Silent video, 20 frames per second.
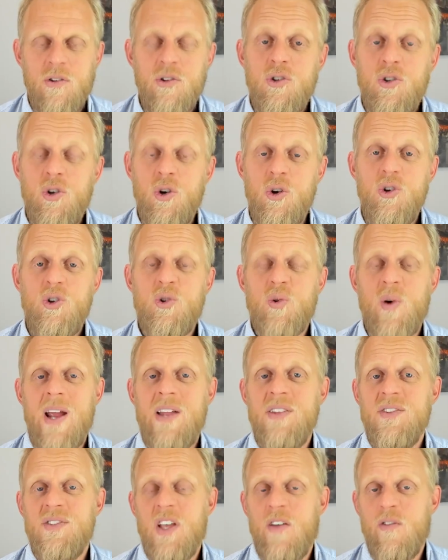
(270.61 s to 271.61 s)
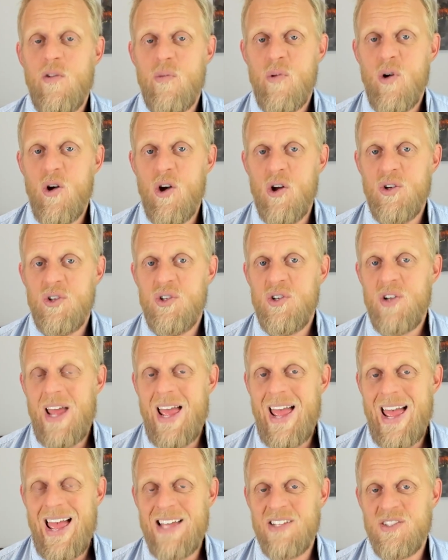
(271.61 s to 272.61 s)
Two trends have emerged,
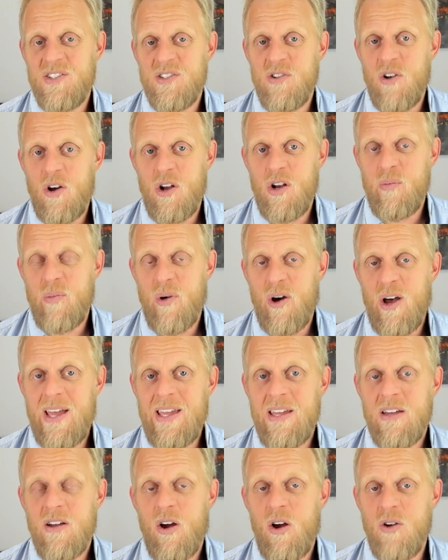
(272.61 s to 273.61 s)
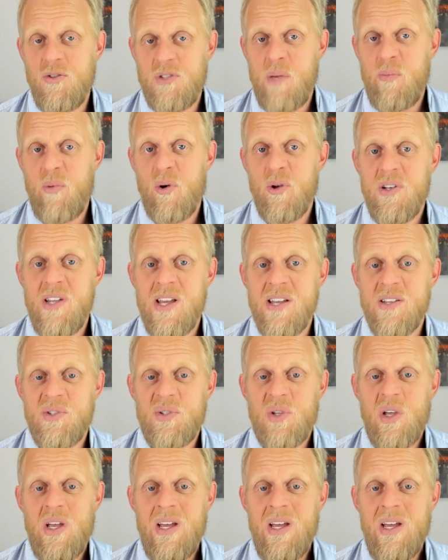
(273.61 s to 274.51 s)
as noted by Jose Pontes.